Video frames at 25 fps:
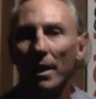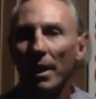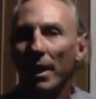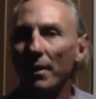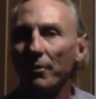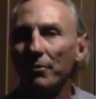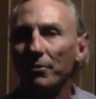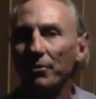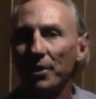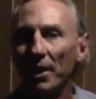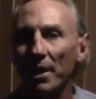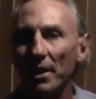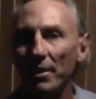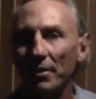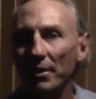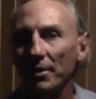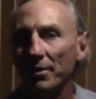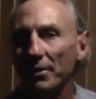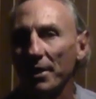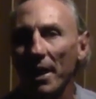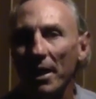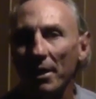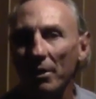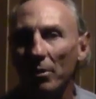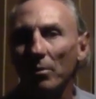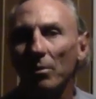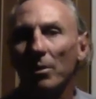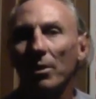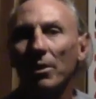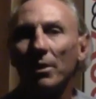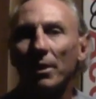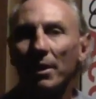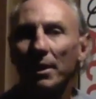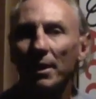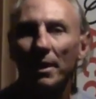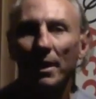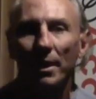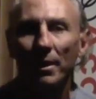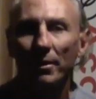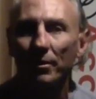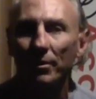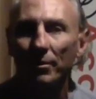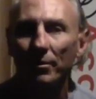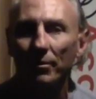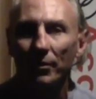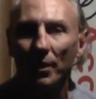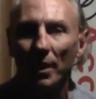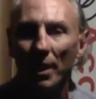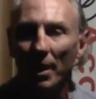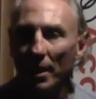and say that that'll work in
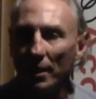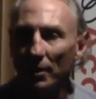others.